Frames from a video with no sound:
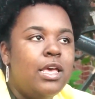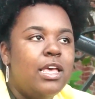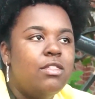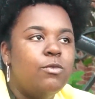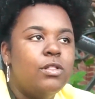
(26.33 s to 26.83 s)

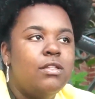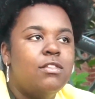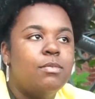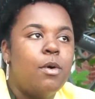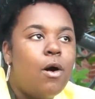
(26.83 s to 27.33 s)
It's really
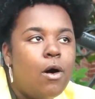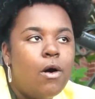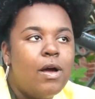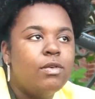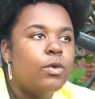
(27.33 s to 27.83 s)

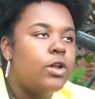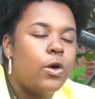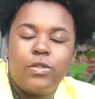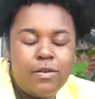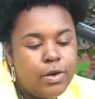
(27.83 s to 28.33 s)
small, everyone
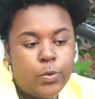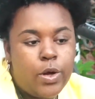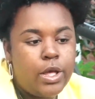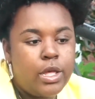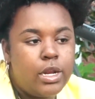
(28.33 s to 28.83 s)
knows
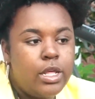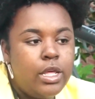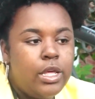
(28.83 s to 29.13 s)
everyone.